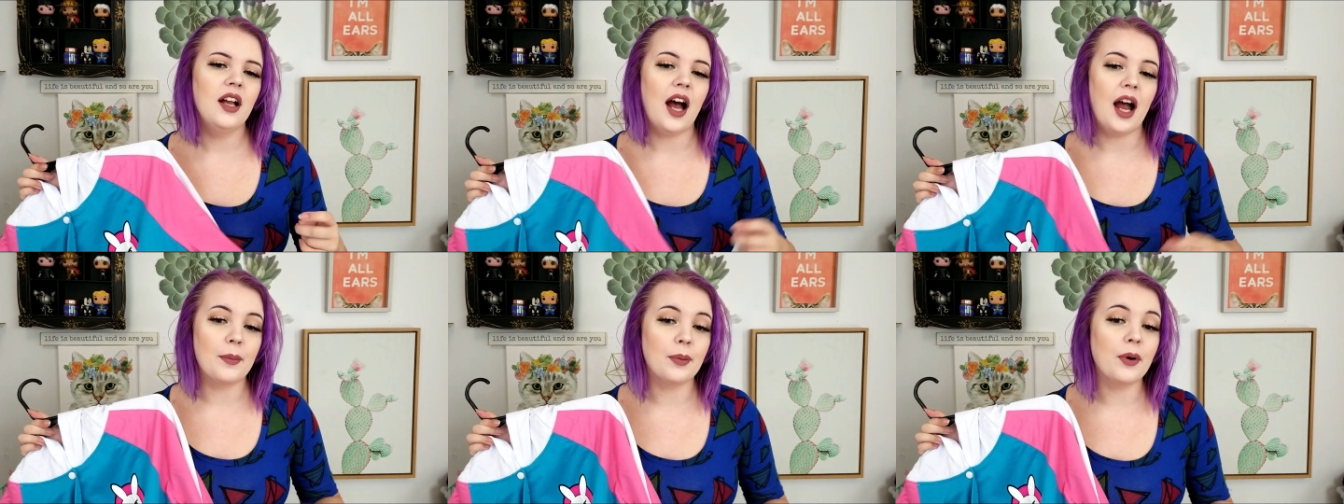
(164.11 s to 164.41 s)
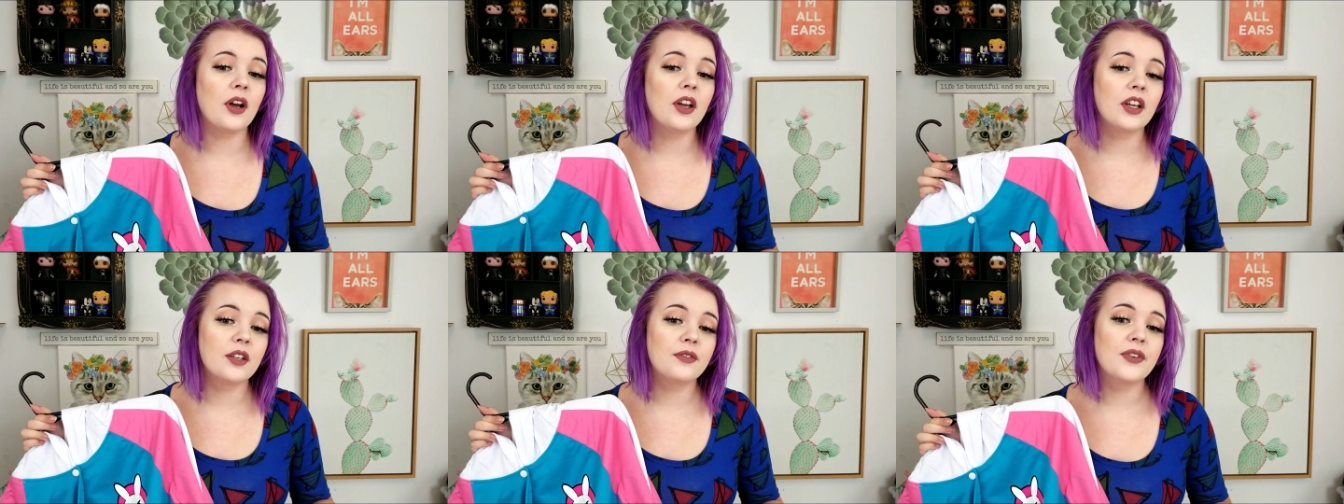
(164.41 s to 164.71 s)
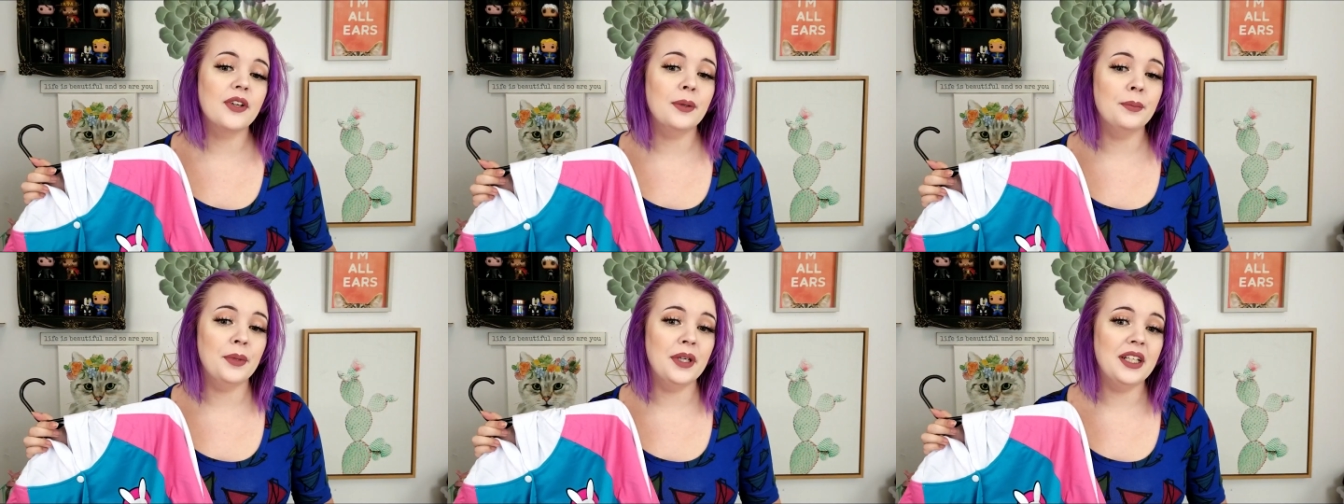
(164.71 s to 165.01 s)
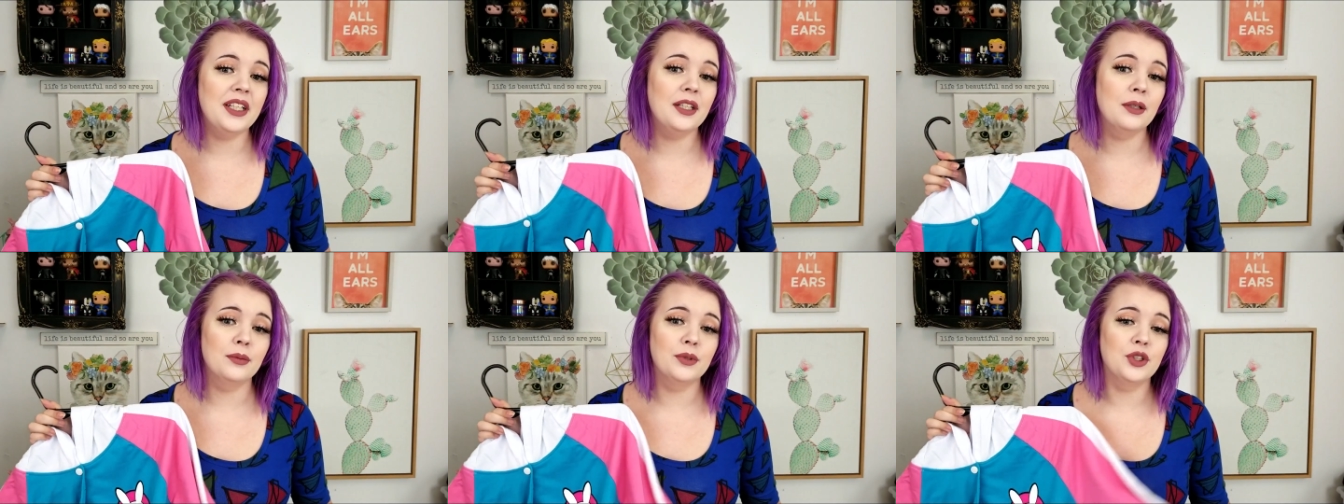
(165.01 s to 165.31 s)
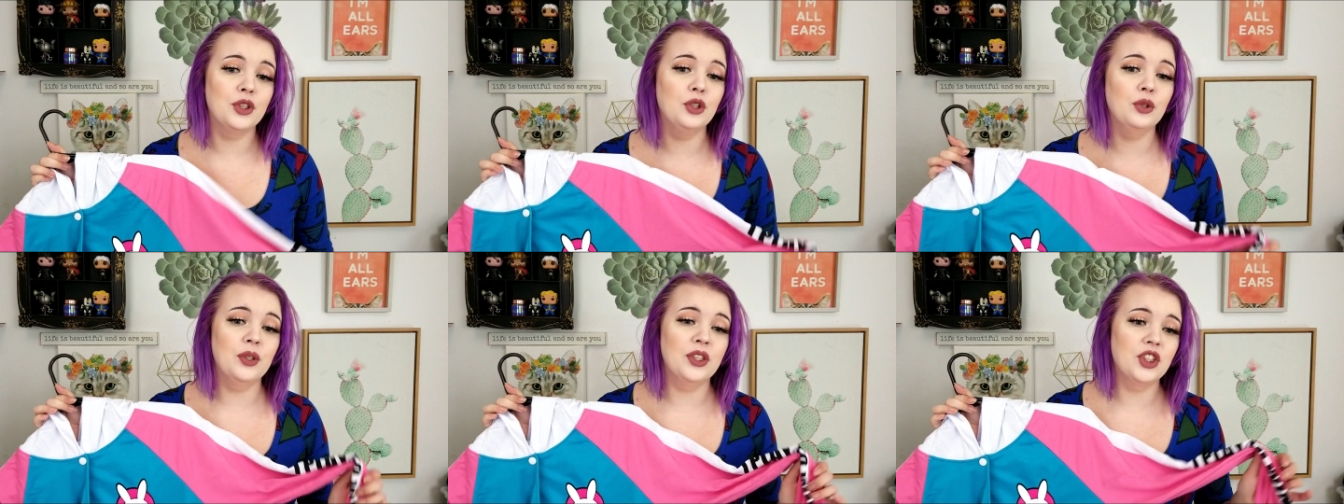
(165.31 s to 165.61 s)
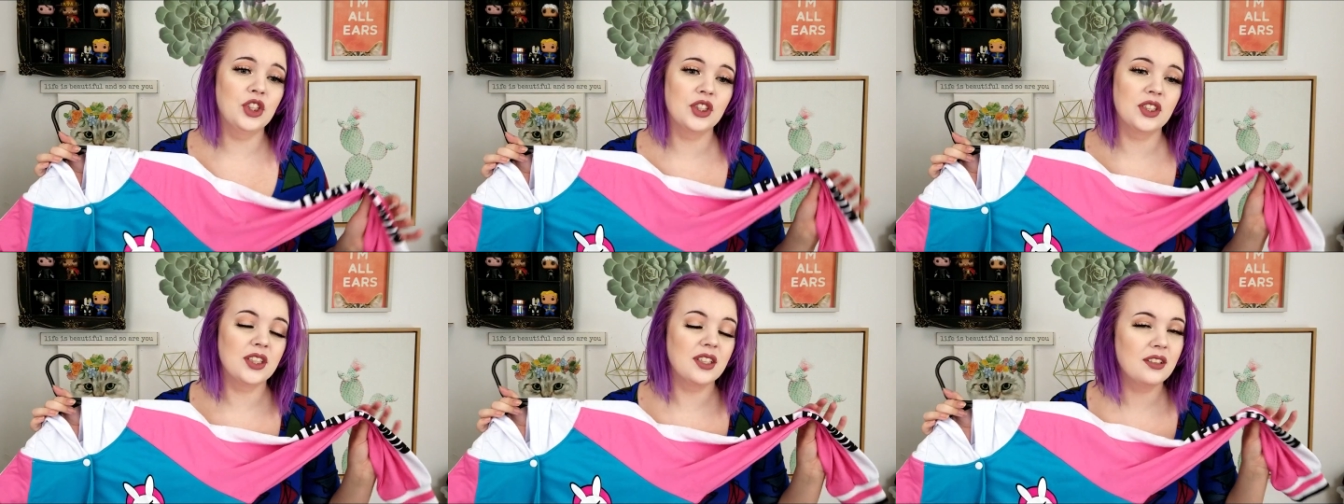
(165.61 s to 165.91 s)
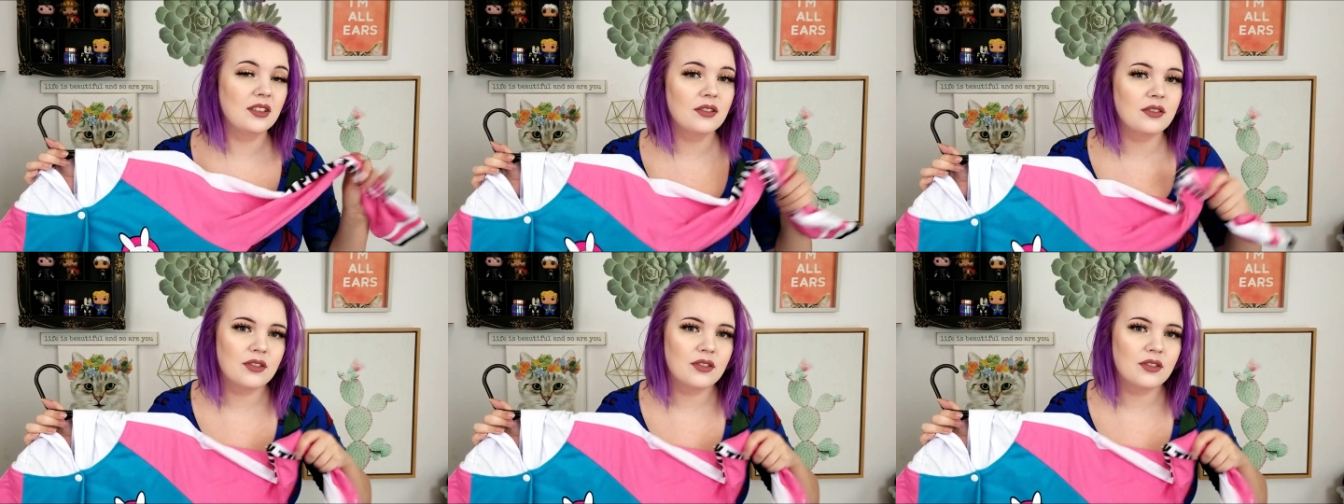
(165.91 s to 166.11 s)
I probably could fit a medium, too. It's just